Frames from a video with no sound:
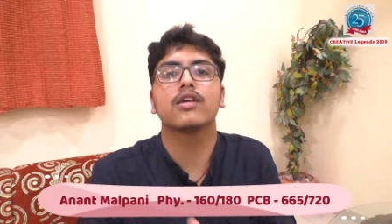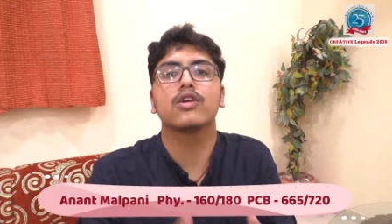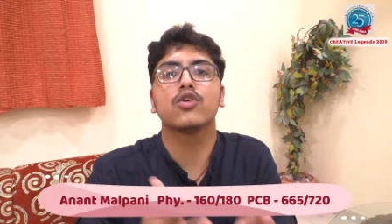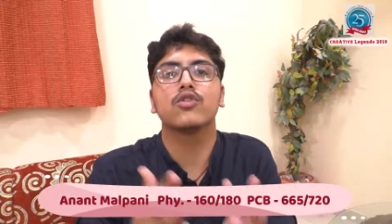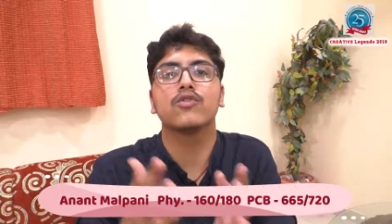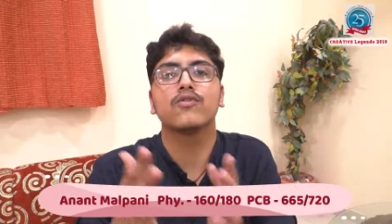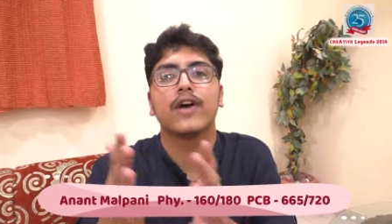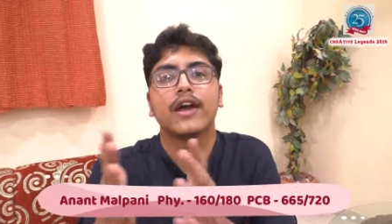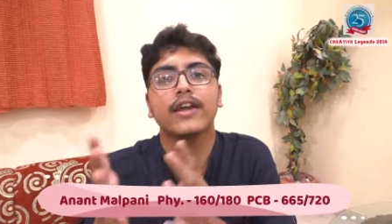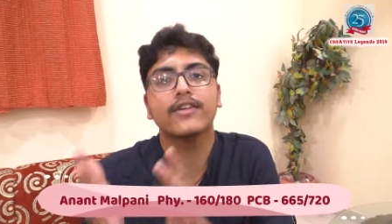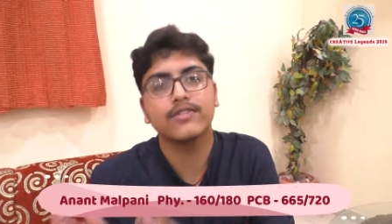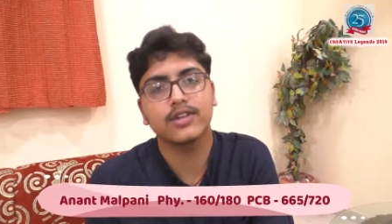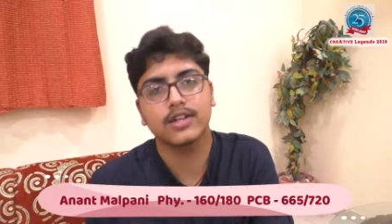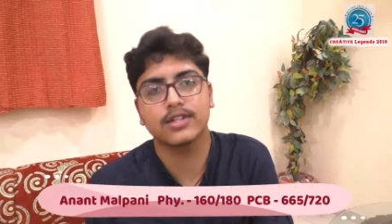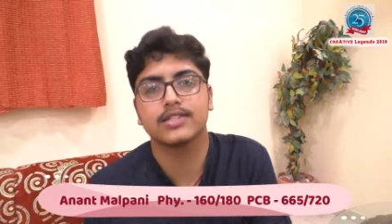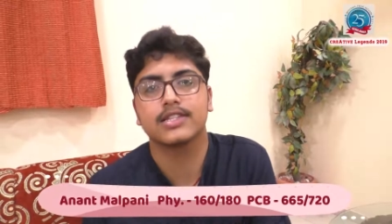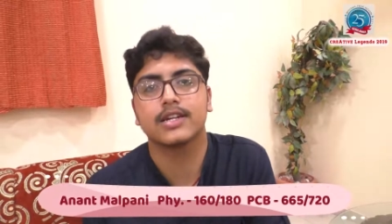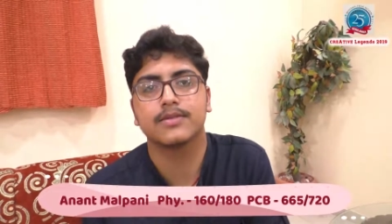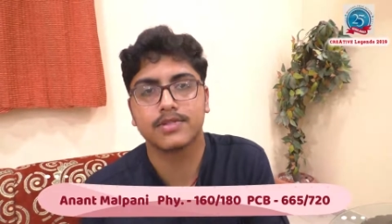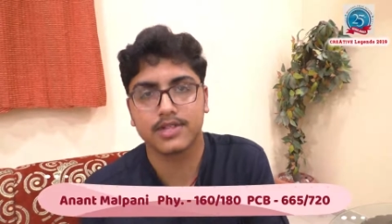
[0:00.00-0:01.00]
your five
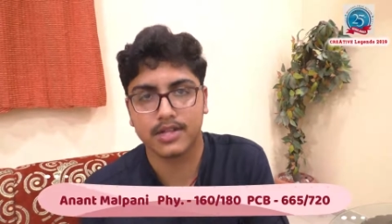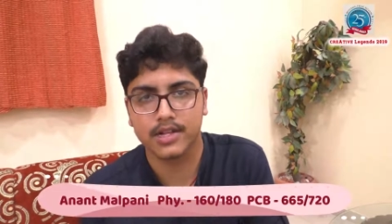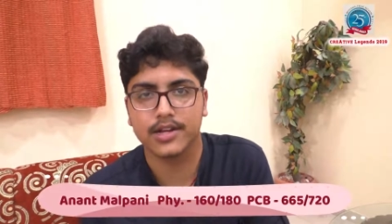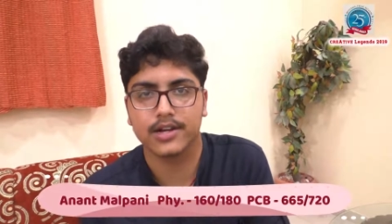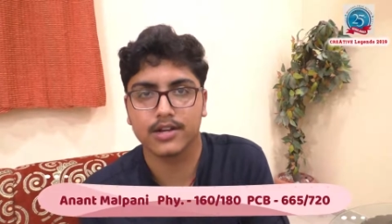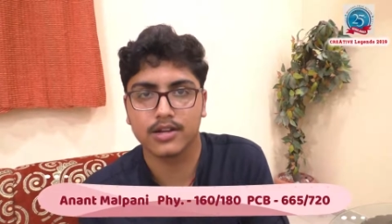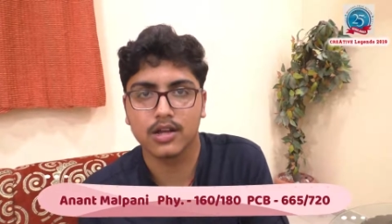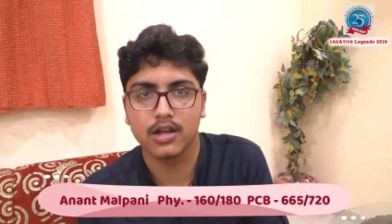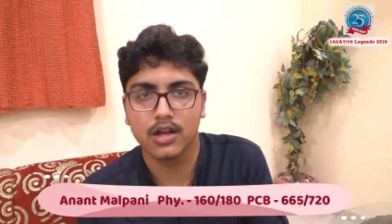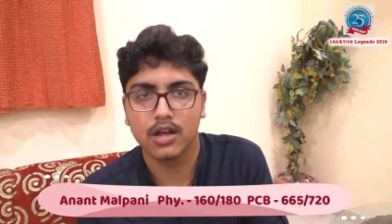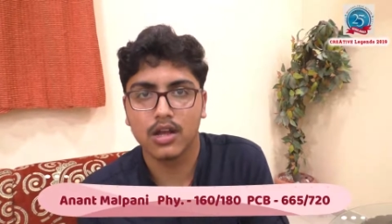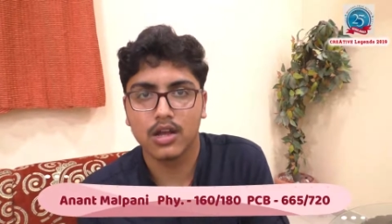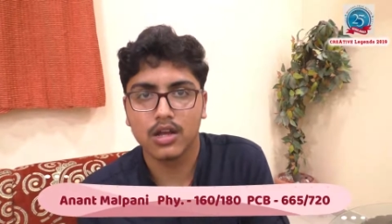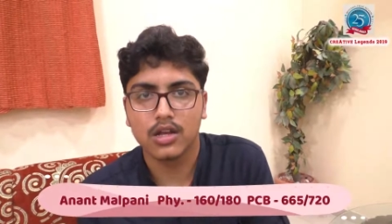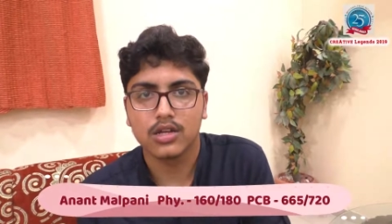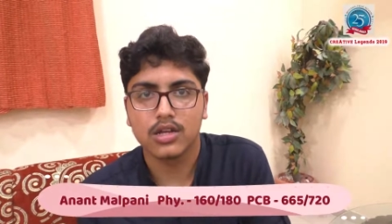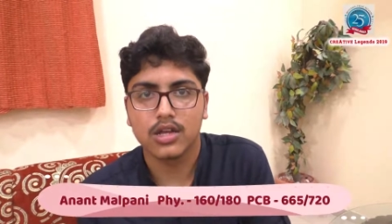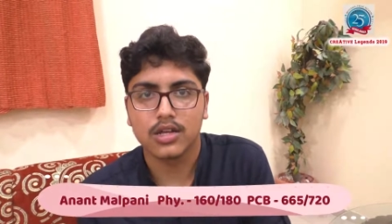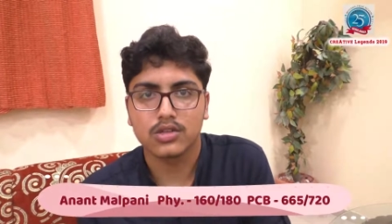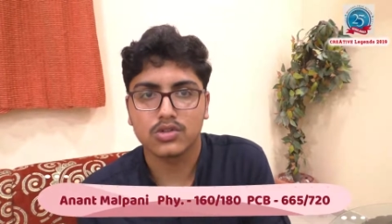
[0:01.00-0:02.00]
concepts cleared
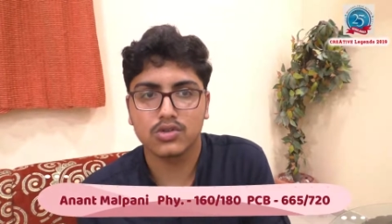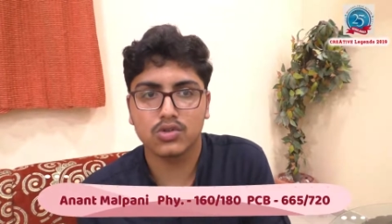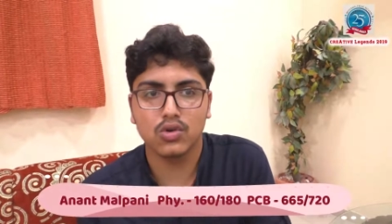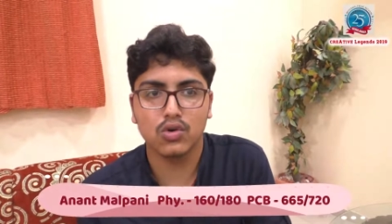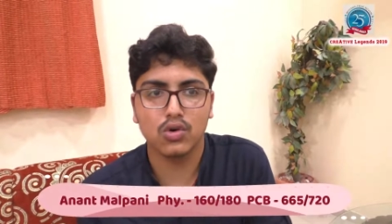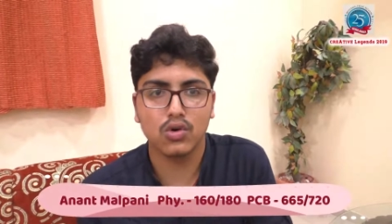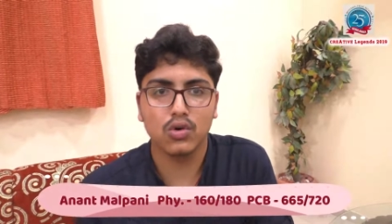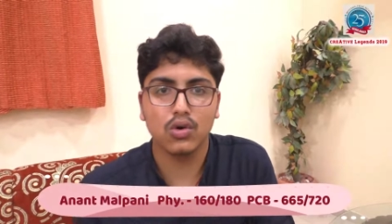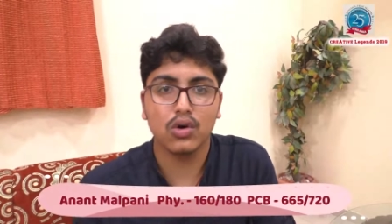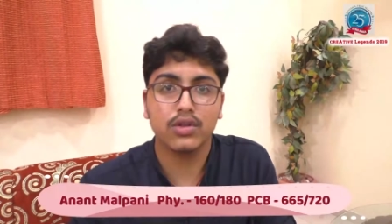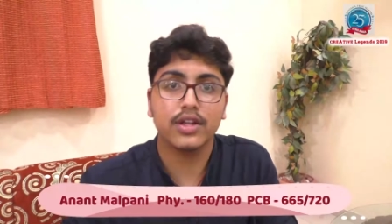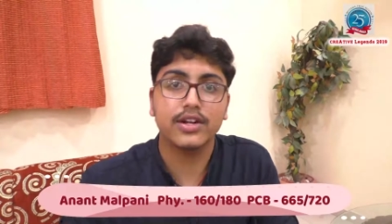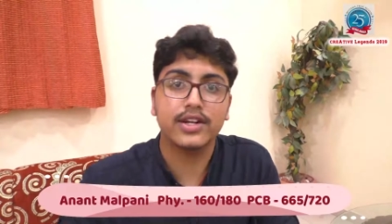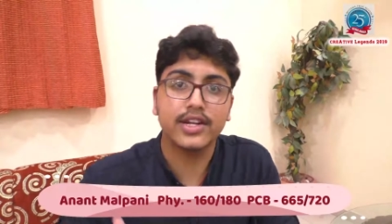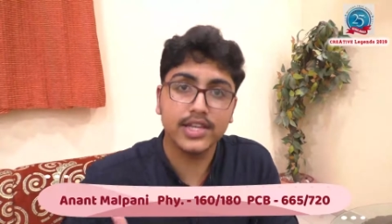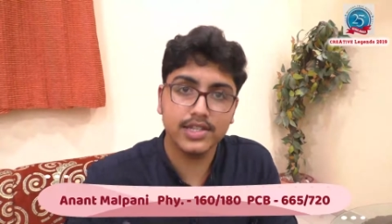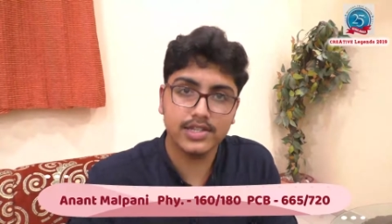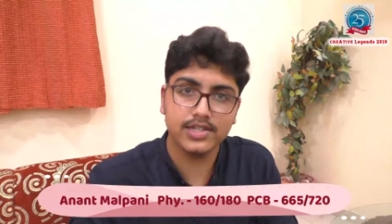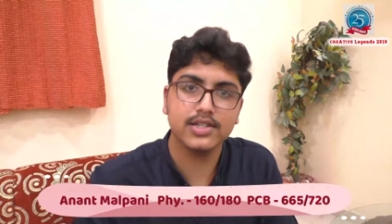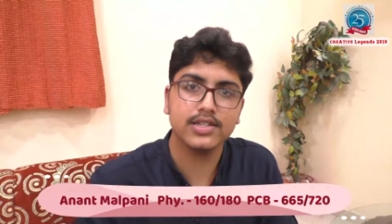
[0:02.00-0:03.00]
so the
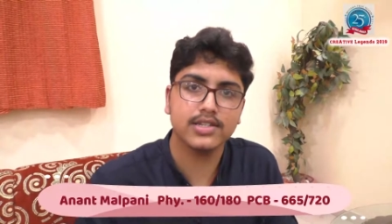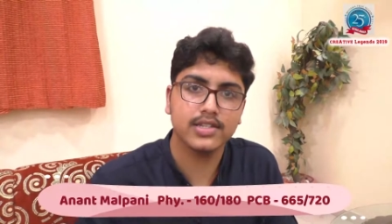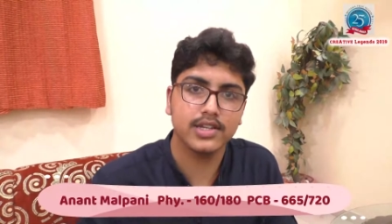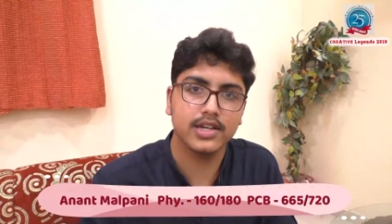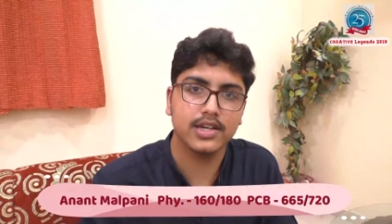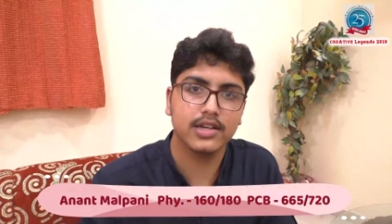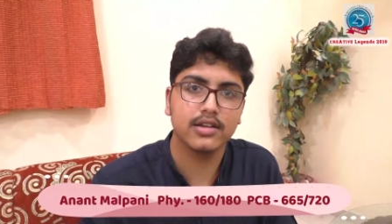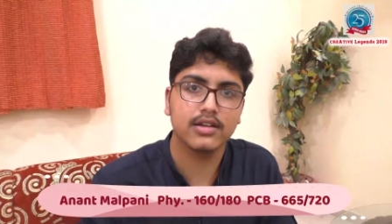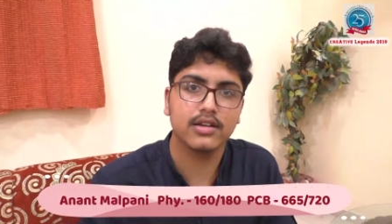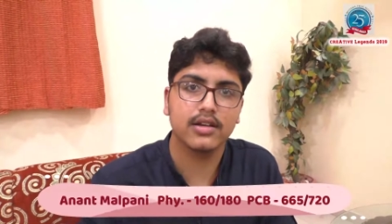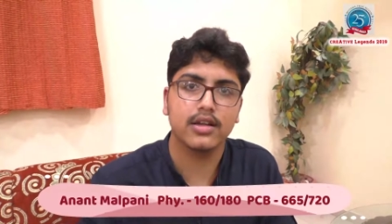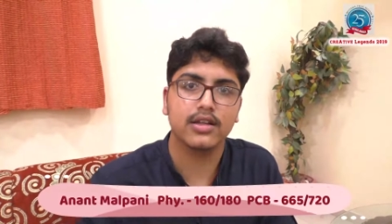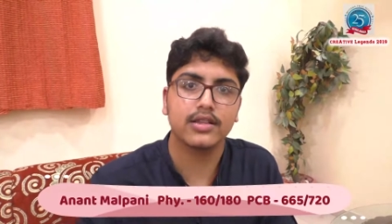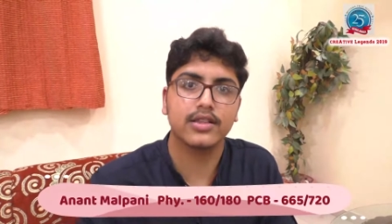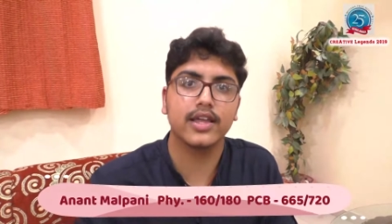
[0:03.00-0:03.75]
teachers here